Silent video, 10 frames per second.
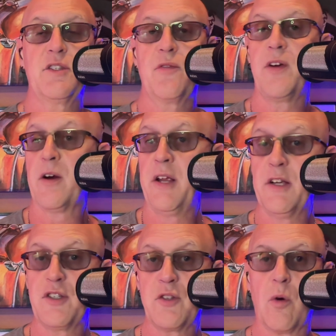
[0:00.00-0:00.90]
very
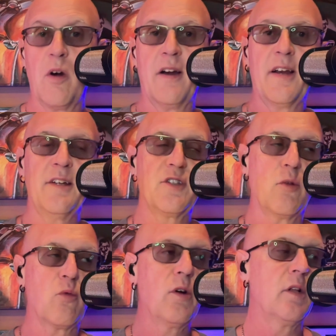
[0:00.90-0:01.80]
historic. It's a
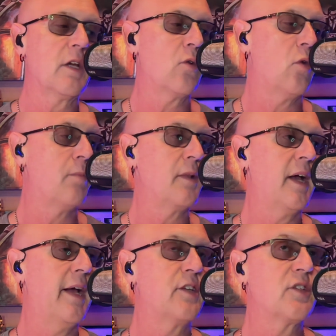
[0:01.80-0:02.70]
really cool
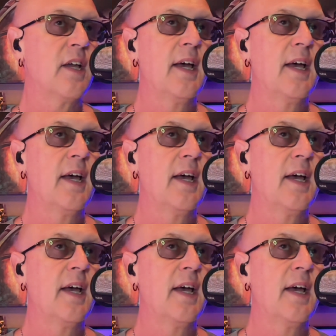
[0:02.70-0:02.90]
place.